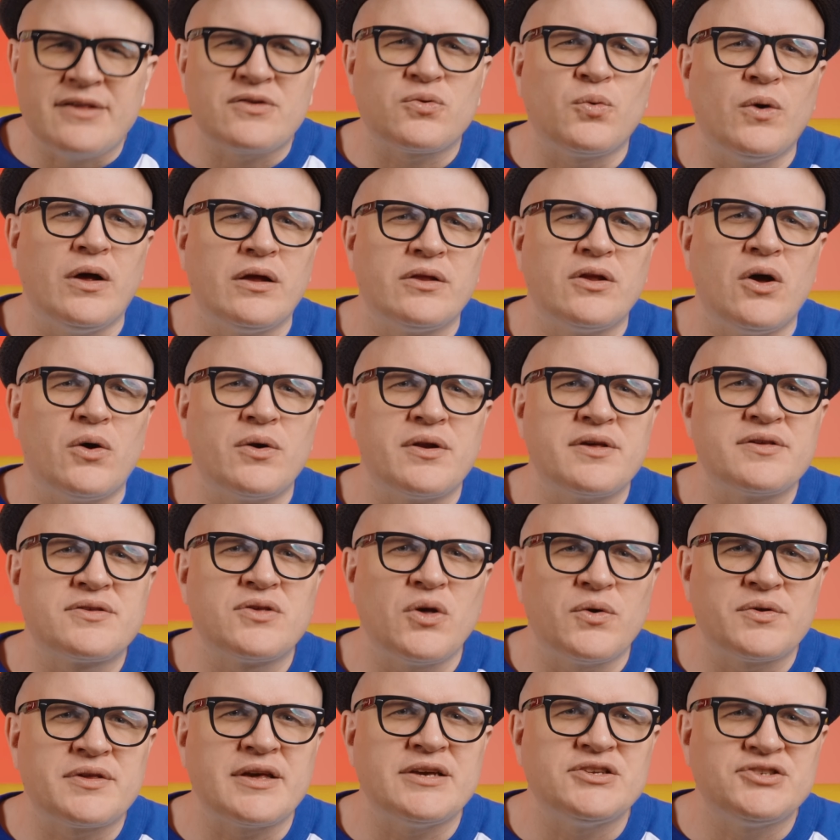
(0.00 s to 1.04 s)
as well known as
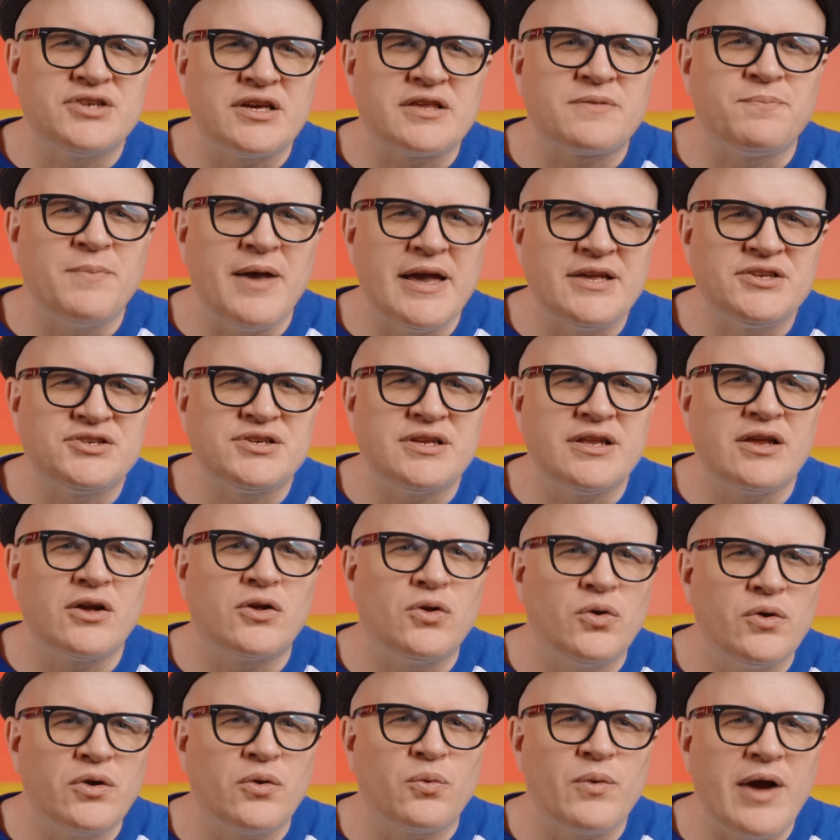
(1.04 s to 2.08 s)
those I just mentioned
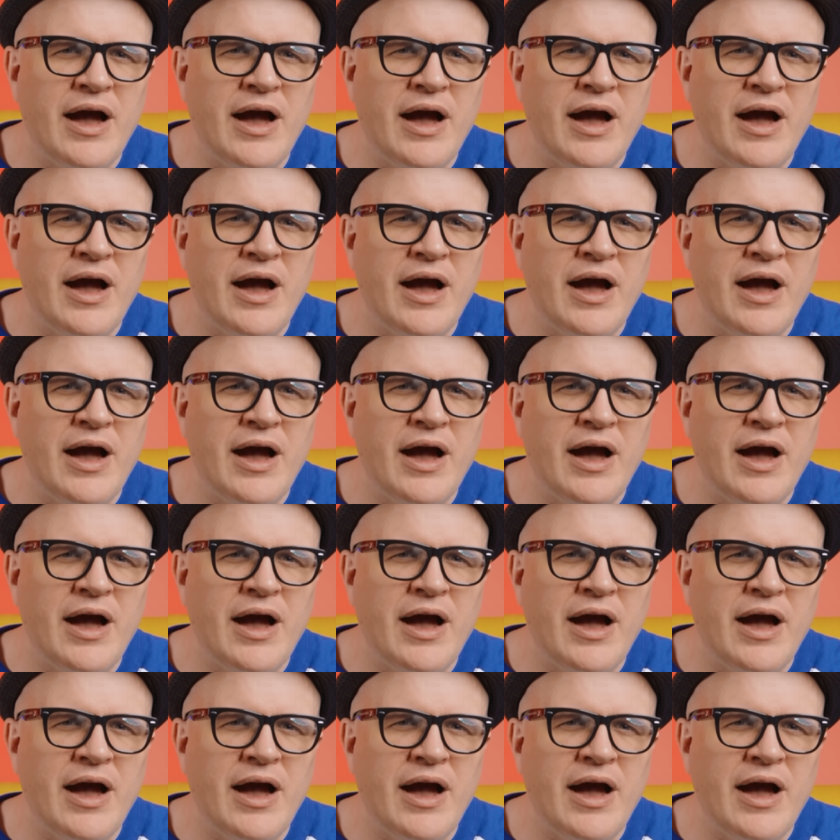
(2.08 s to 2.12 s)
include a